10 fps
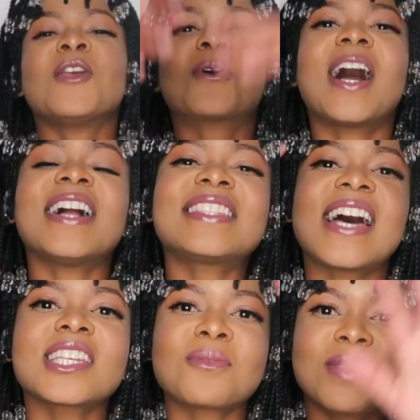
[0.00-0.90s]
You can't
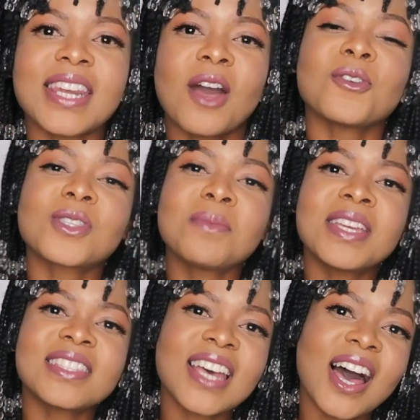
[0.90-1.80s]
touch me now. You see me
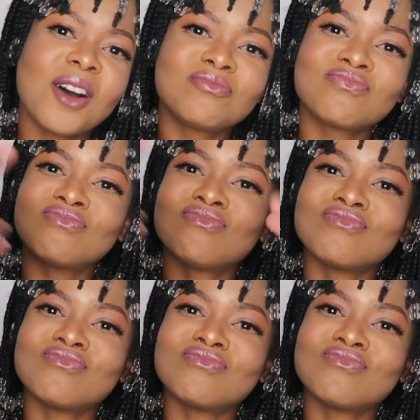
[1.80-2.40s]
in town.